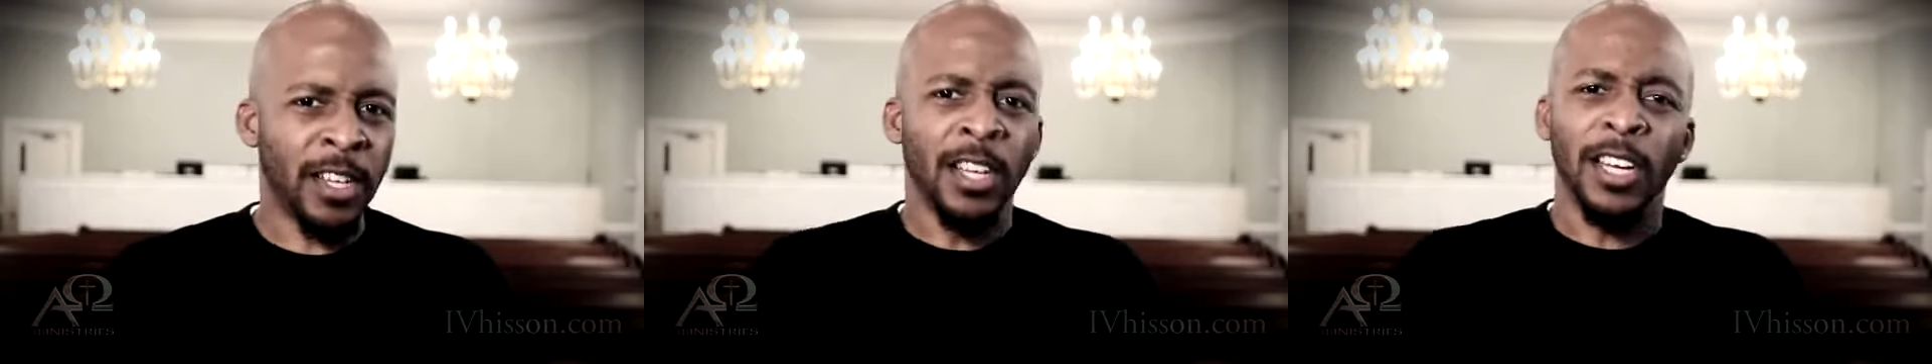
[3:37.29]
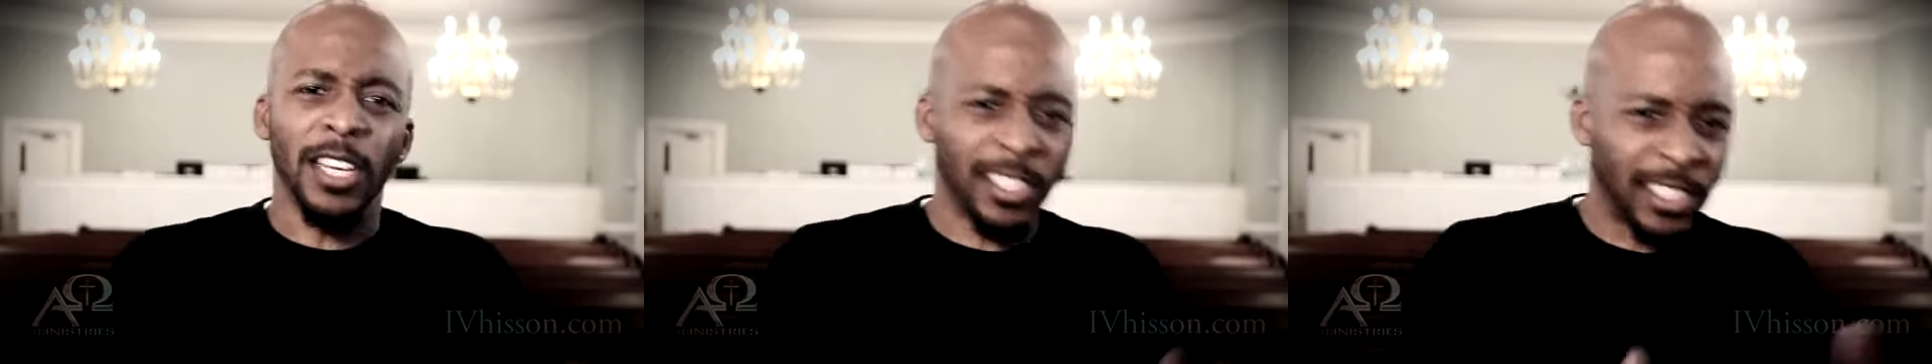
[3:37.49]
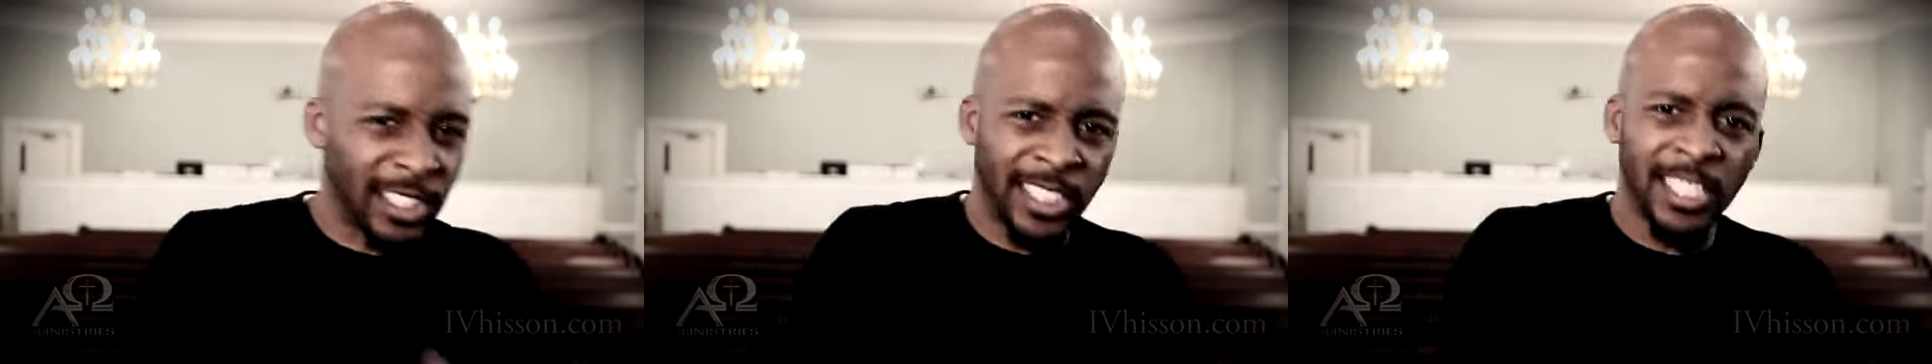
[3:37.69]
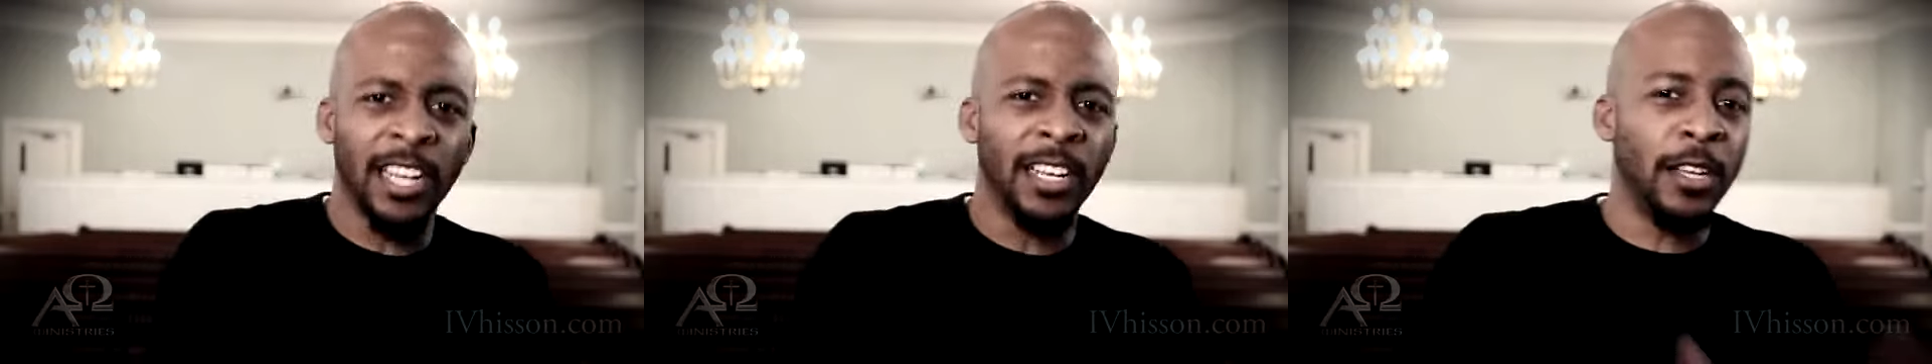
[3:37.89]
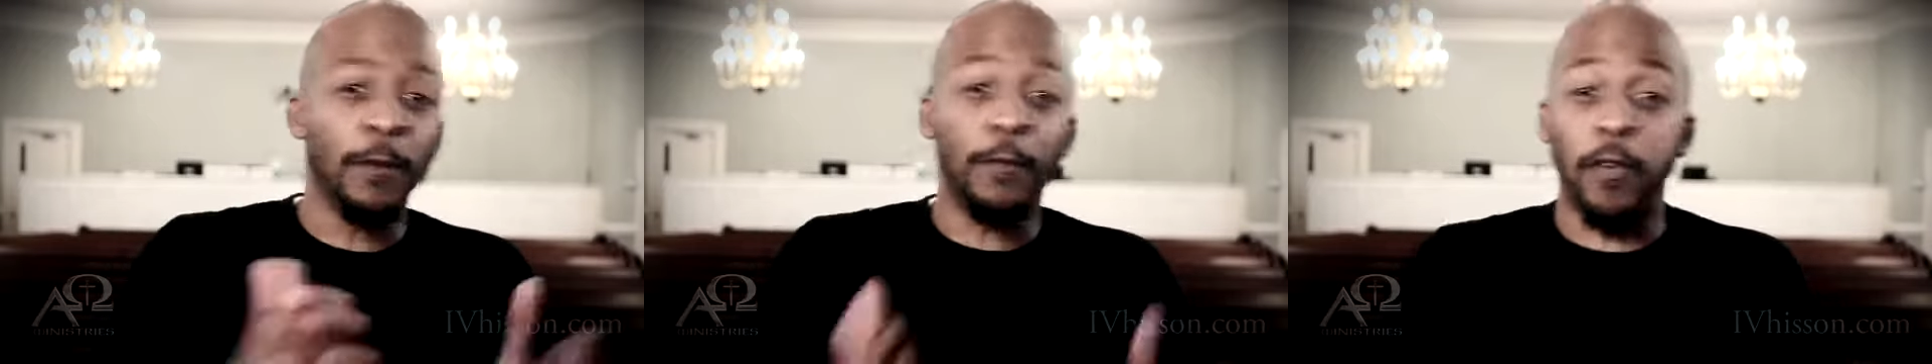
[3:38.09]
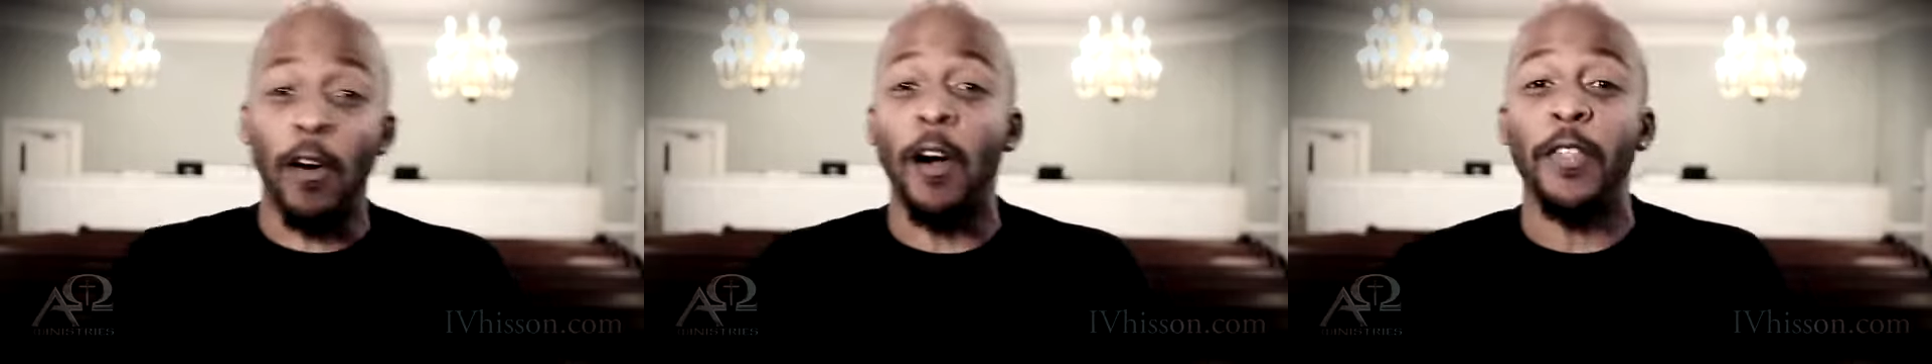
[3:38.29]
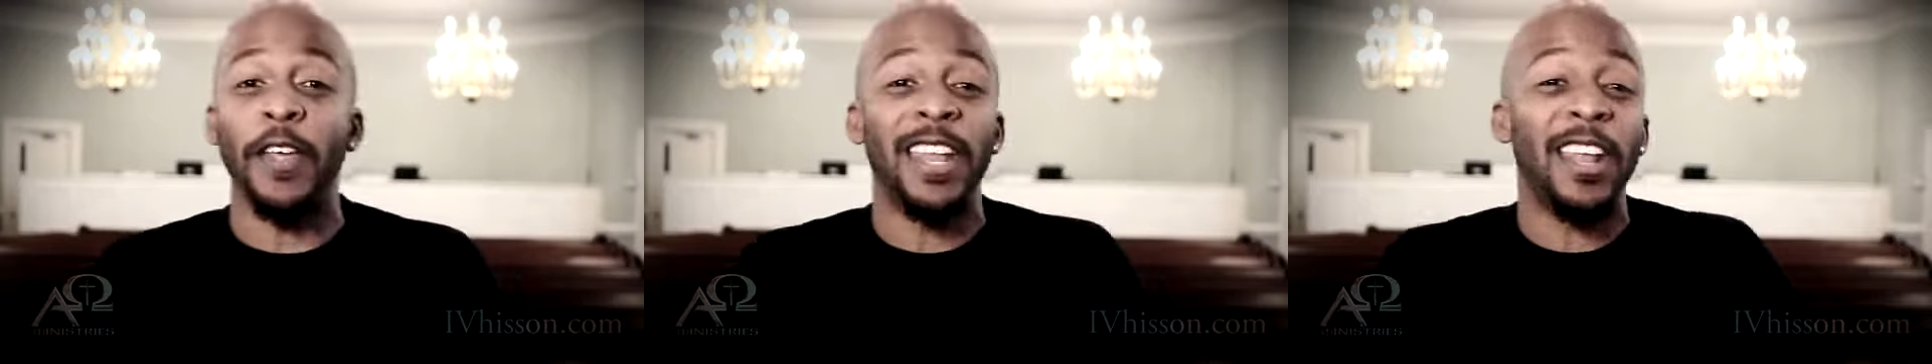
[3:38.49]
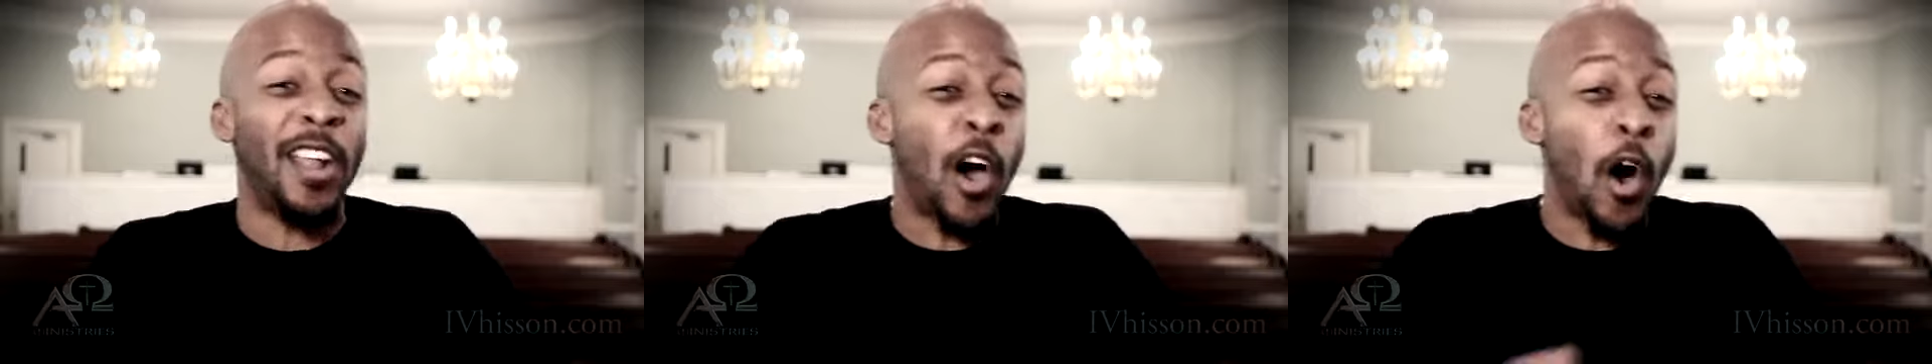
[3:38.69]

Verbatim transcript: Because the son and the father had